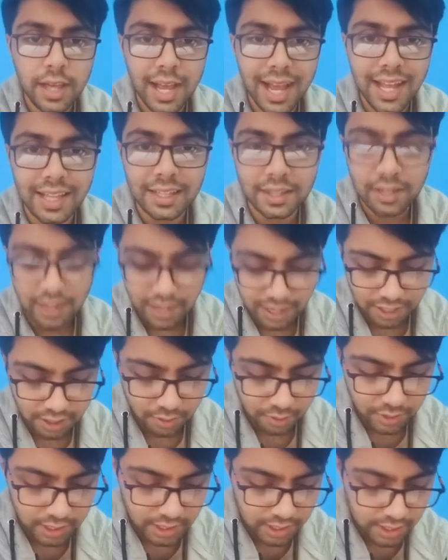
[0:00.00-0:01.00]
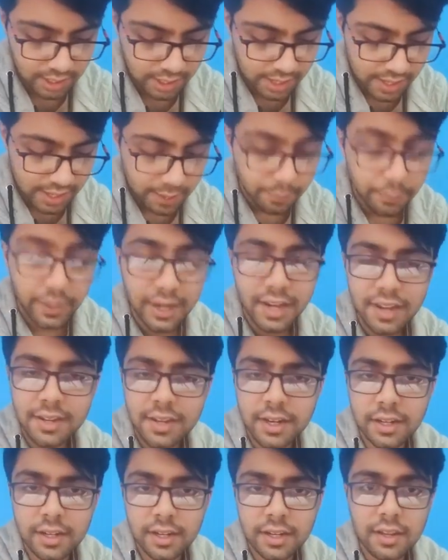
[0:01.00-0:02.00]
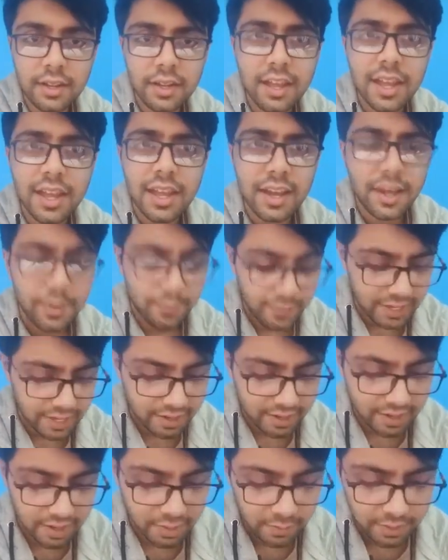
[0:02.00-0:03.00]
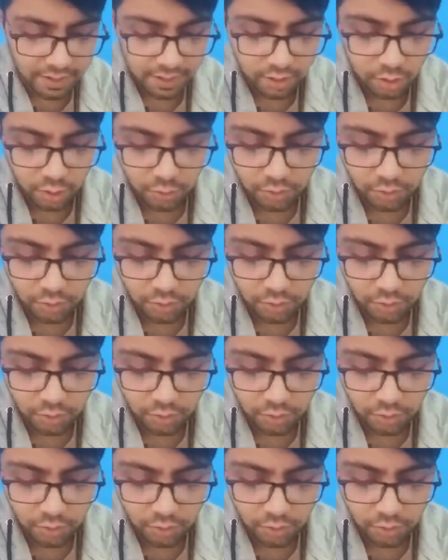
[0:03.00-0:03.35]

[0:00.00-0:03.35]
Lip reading: and the last one is metastatic. In metastatic, basically